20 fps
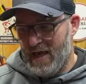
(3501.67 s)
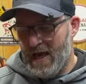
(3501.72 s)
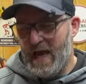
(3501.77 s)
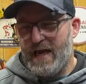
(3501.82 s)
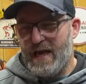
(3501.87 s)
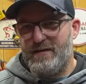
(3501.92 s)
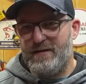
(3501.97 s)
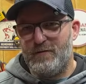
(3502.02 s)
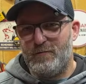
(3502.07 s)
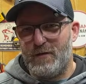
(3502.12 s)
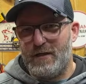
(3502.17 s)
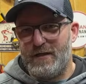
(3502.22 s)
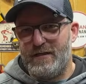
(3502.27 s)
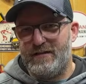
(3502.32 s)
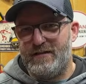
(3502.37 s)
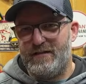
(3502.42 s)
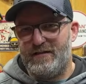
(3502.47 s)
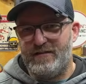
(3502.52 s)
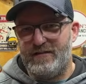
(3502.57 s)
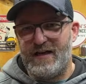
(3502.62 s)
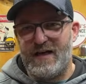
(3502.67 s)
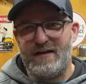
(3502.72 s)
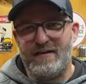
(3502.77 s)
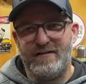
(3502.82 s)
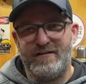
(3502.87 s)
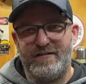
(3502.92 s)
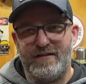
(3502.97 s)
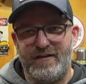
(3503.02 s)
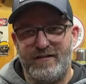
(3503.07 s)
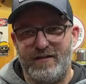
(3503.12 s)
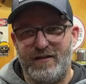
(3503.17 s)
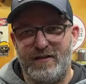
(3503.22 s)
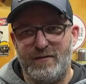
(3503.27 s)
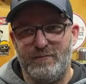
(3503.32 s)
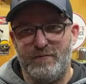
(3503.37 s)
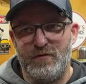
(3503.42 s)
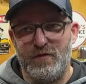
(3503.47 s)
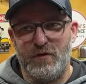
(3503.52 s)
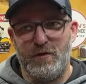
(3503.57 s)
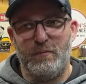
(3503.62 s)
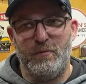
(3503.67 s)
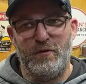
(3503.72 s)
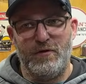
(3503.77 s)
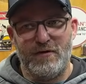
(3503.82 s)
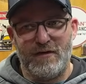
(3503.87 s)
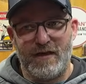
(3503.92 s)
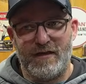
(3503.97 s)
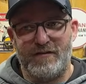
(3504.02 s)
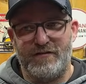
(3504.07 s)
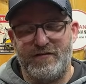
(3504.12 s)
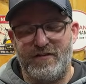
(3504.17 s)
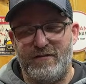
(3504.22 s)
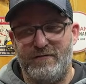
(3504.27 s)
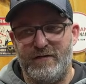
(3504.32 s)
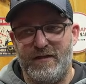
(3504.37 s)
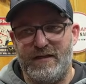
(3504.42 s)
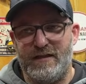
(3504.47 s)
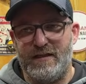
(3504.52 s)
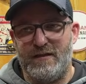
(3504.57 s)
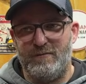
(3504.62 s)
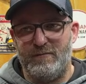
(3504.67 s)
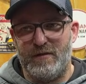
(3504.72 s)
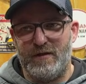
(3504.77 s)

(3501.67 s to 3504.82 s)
And the way that it's kind of set up, you can put a lot of stuff in it,